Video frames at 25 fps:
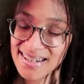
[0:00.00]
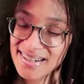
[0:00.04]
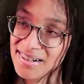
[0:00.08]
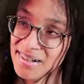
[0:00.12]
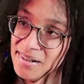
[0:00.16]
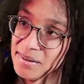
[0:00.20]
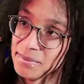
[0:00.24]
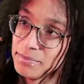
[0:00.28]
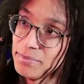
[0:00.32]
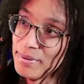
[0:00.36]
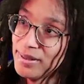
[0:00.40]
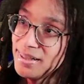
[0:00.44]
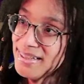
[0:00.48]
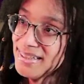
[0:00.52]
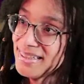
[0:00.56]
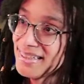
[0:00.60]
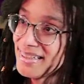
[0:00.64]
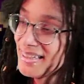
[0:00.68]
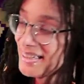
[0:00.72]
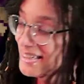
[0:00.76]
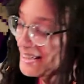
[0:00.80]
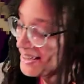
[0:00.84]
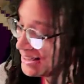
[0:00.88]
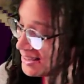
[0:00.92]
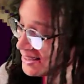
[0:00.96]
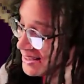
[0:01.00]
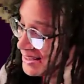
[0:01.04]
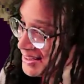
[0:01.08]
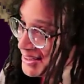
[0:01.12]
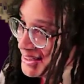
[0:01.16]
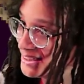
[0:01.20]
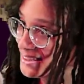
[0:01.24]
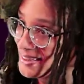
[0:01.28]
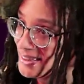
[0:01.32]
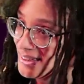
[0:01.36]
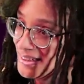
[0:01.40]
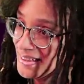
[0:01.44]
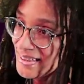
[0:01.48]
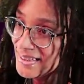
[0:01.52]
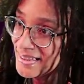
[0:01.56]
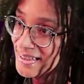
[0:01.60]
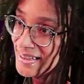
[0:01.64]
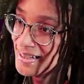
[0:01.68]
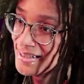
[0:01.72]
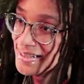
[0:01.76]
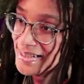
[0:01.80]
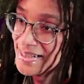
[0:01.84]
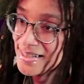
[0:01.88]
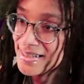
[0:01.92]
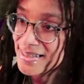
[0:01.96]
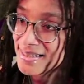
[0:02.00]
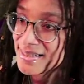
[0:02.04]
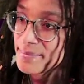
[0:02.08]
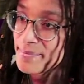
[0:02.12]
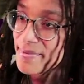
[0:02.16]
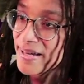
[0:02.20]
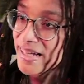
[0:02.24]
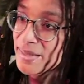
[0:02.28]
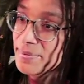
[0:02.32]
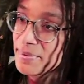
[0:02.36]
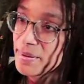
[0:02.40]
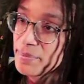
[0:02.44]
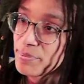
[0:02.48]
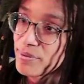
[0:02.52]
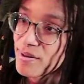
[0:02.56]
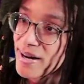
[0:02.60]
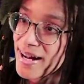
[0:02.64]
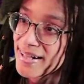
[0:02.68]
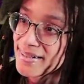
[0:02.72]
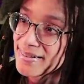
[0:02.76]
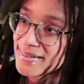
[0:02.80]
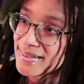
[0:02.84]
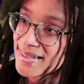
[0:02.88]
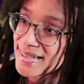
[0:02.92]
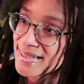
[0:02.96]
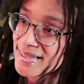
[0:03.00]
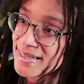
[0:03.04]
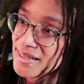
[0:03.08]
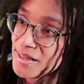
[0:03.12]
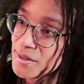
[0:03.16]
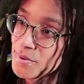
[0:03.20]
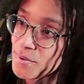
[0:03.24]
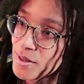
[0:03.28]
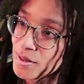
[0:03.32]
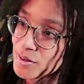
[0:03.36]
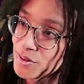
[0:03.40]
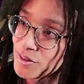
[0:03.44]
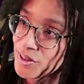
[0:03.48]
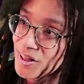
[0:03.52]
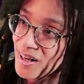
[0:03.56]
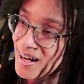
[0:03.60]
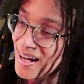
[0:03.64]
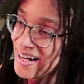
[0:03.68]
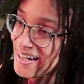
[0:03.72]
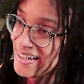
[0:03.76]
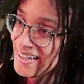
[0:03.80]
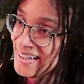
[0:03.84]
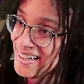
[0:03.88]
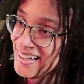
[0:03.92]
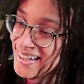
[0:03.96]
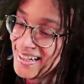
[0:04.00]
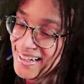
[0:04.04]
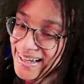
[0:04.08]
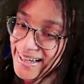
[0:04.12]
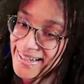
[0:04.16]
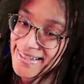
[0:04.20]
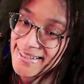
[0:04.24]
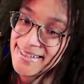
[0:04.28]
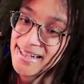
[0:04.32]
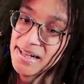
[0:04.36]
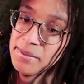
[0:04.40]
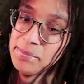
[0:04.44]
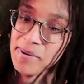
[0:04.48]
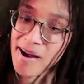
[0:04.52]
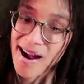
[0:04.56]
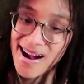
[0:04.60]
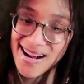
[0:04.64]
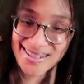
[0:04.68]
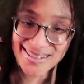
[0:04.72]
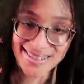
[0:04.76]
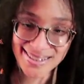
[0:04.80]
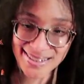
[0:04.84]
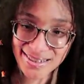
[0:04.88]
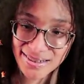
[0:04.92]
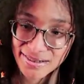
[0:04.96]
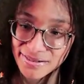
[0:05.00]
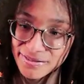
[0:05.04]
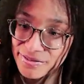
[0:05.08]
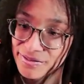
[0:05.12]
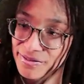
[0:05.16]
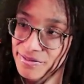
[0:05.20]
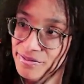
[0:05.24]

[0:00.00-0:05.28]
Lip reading: But it's just, it makes me proud to see you all try. and stay positive.